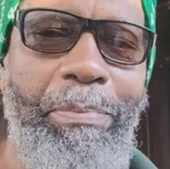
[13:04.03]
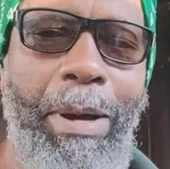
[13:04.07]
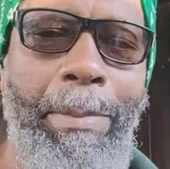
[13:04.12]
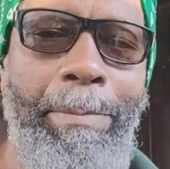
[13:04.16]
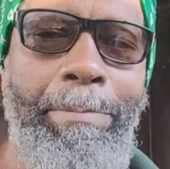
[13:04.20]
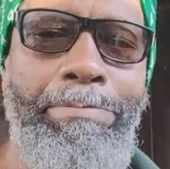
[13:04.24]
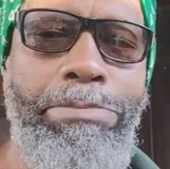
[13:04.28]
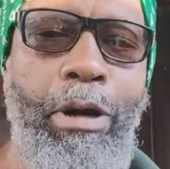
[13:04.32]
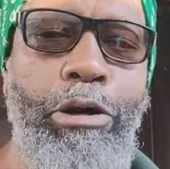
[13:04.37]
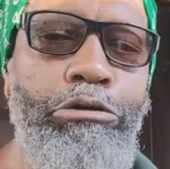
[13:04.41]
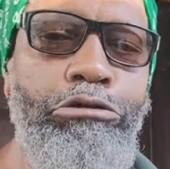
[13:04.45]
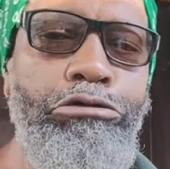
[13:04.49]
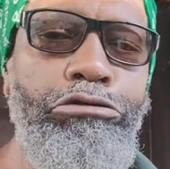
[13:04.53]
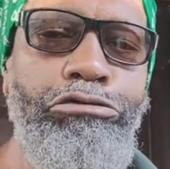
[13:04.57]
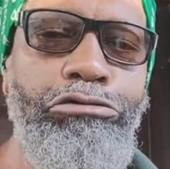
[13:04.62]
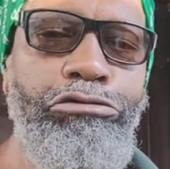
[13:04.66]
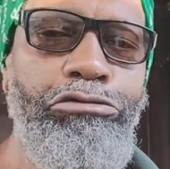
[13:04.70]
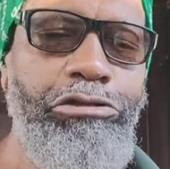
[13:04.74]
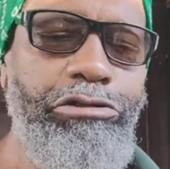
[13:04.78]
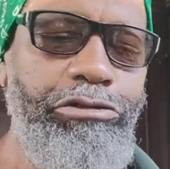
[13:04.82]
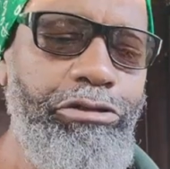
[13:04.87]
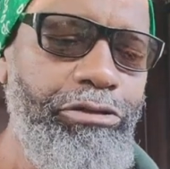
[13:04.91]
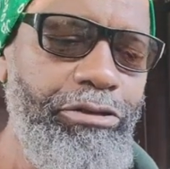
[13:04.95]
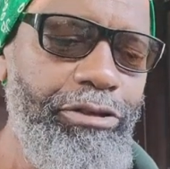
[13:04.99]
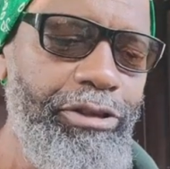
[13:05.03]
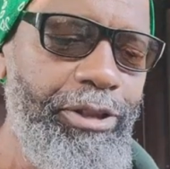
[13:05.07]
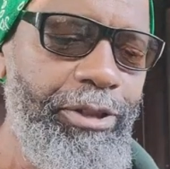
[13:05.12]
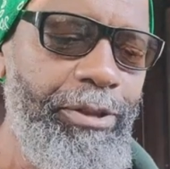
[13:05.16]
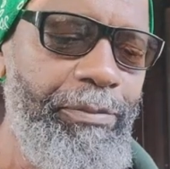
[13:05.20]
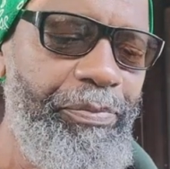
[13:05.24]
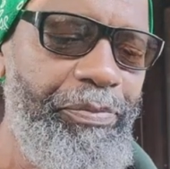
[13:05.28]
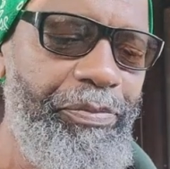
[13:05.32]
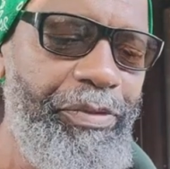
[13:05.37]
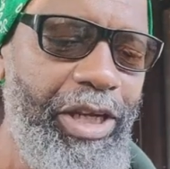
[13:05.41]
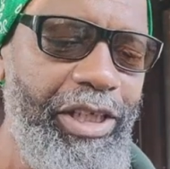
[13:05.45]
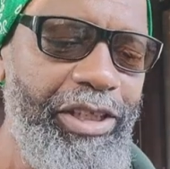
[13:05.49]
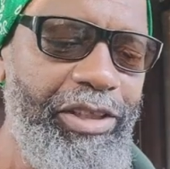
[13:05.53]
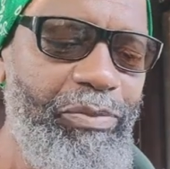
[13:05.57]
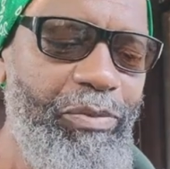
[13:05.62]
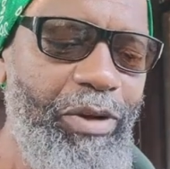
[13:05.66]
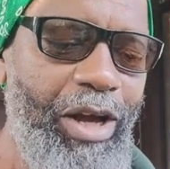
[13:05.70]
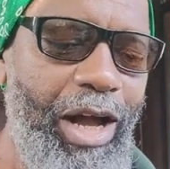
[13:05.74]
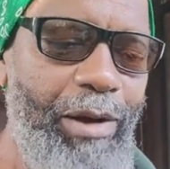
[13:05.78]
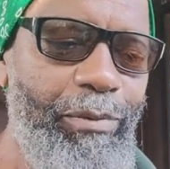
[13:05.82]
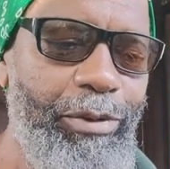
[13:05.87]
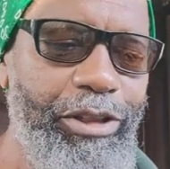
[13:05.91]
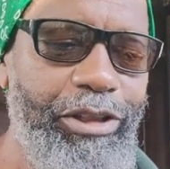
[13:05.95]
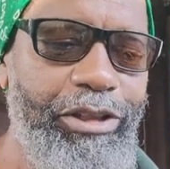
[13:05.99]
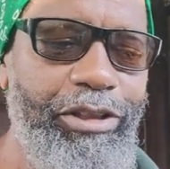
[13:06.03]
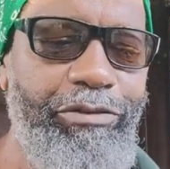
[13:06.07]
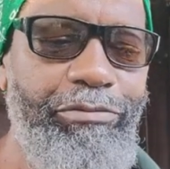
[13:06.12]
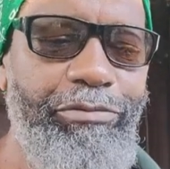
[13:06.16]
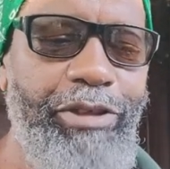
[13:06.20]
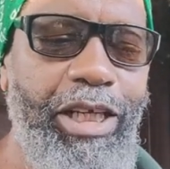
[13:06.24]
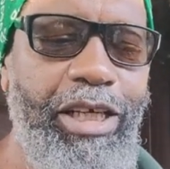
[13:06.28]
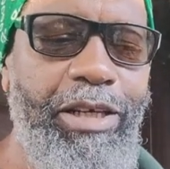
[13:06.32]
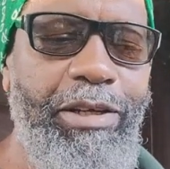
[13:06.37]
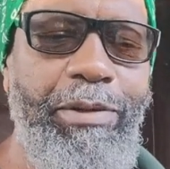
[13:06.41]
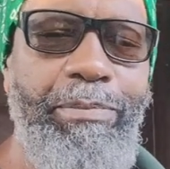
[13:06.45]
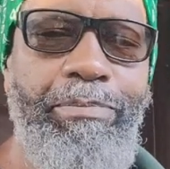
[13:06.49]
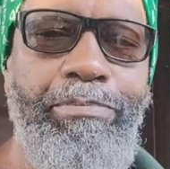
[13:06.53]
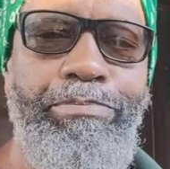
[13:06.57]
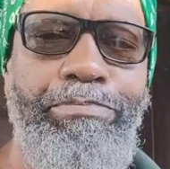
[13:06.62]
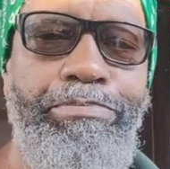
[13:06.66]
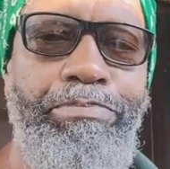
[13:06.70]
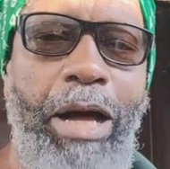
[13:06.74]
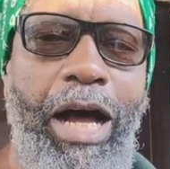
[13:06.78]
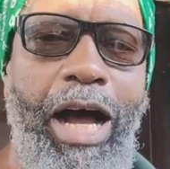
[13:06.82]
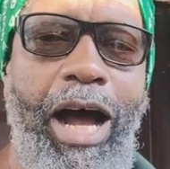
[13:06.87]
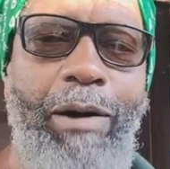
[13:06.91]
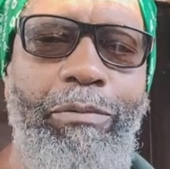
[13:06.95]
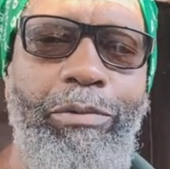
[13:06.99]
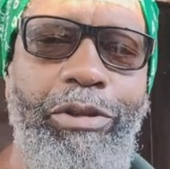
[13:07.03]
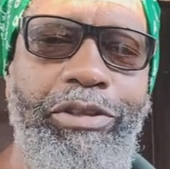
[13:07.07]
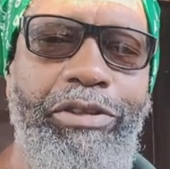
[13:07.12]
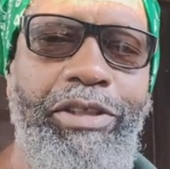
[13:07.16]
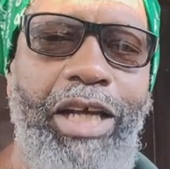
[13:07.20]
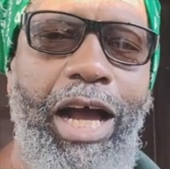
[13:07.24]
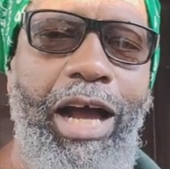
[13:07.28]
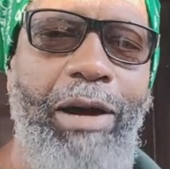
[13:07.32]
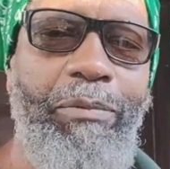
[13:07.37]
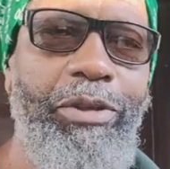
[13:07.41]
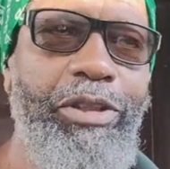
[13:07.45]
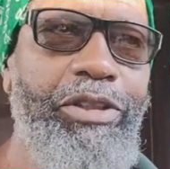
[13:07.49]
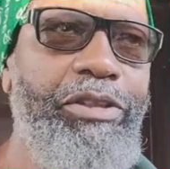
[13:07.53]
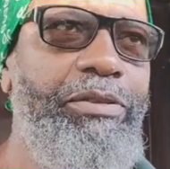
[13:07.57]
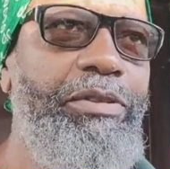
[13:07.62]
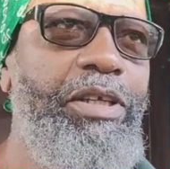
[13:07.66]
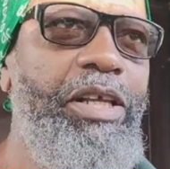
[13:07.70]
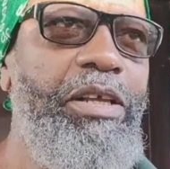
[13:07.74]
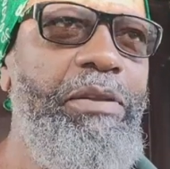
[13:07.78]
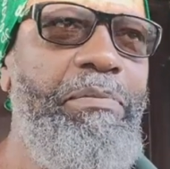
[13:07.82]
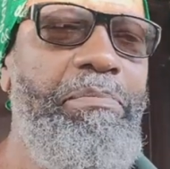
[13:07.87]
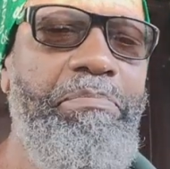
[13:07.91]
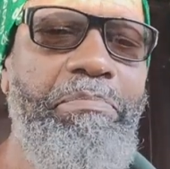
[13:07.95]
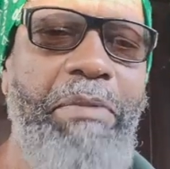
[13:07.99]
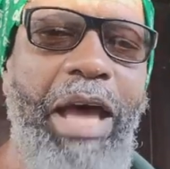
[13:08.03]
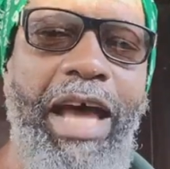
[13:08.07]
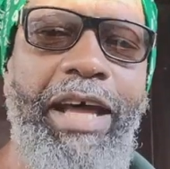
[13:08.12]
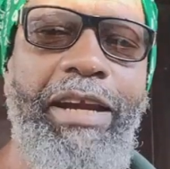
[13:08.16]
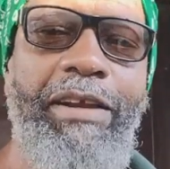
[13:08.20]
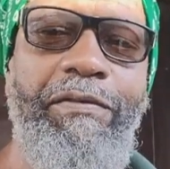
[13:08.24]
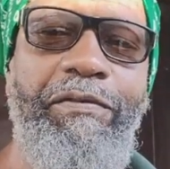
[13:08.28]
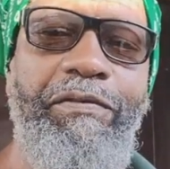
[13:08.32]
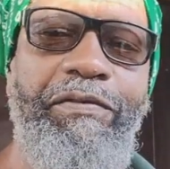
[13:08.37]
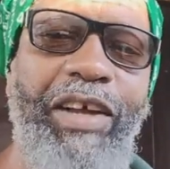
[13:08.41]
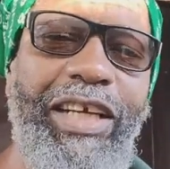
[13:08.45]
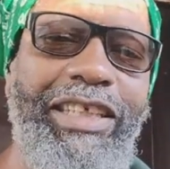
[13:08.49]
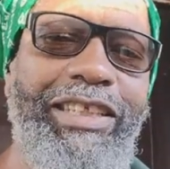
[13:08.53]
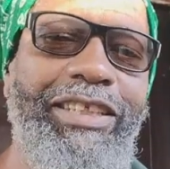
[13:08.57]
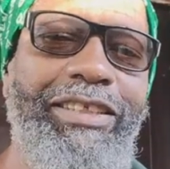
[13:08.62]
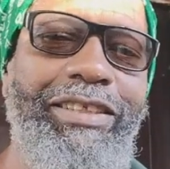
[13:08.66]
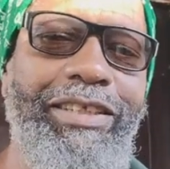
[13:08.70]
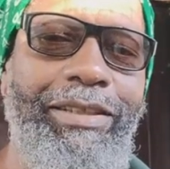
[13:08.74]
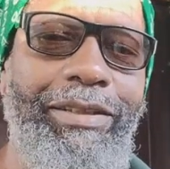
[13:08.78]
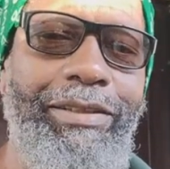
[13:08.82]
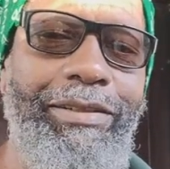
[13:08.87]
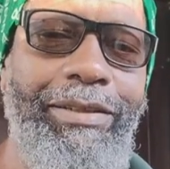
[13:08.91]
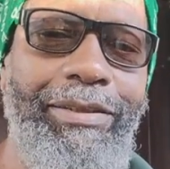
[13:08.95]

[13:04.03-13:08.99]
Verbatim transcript: my bones. That's where I was. I was. I was manifested.